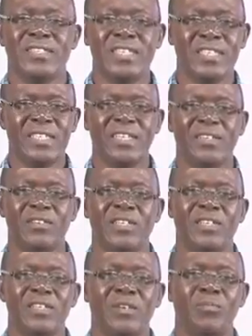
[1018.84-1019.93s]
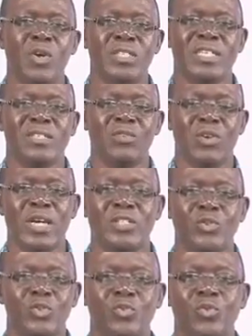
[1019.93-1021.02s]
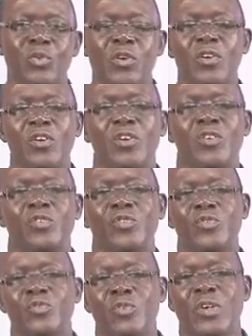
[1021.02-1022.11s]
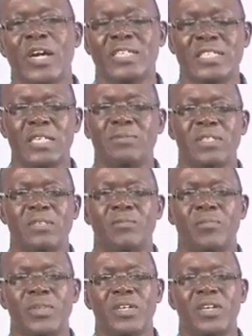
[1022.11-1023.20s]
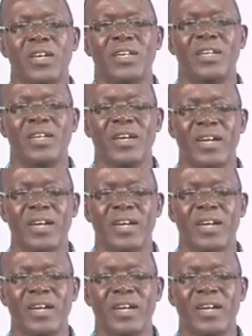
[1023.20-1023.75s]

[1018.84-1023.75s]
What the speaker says: tick the box that requires you to accept the